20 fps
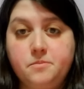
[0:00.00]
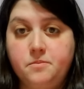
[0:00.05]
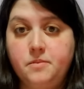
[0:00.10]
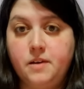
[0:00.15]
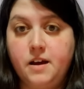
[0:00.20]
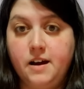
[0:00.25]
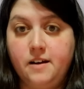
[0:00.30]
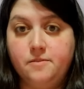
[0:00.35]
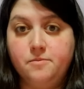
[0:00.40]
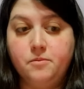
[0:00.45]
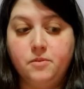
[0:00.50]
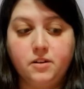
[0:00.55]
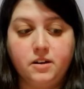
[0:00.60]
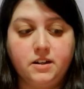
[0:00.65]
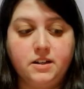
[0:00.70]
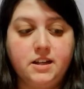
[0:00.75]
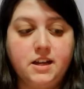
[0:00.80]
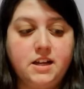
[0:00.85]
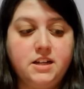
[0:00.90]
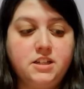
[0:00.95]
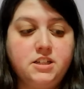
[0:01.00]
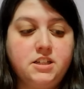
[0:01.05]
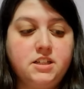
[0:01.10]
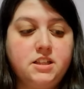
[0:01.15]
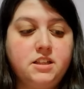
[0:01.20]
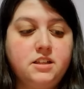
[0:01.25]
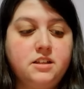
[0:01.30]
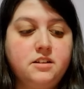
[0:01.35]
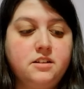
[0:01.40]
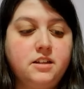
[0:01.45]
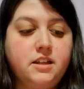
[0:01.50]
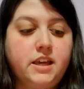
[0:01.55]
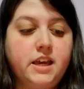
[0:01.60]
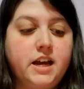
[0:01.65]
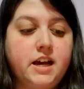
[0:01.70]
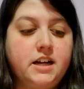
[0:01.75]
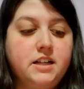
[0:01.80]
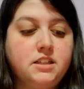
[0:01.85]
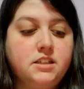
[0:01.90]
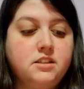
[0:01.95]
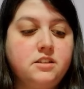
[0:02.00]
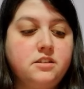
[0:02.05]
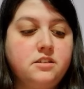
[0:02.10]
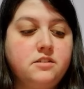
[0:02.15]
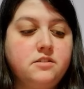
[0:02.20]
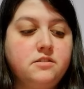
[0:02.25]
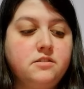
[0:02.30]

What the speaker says: have more attention than cats do.